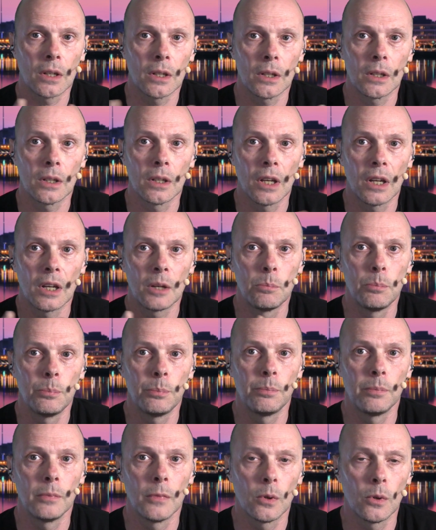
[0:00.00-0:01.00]
I
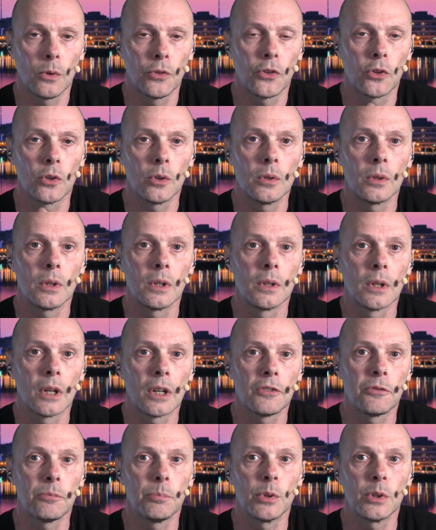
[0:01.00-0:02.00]
also
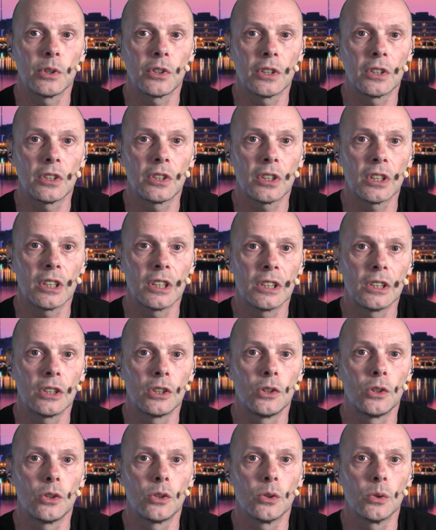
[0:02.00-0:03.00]
have put it
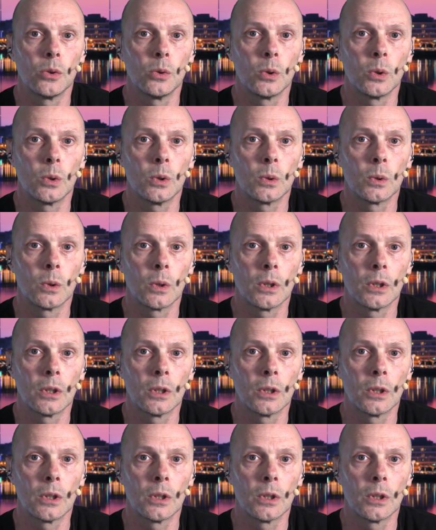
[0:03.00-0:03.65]
into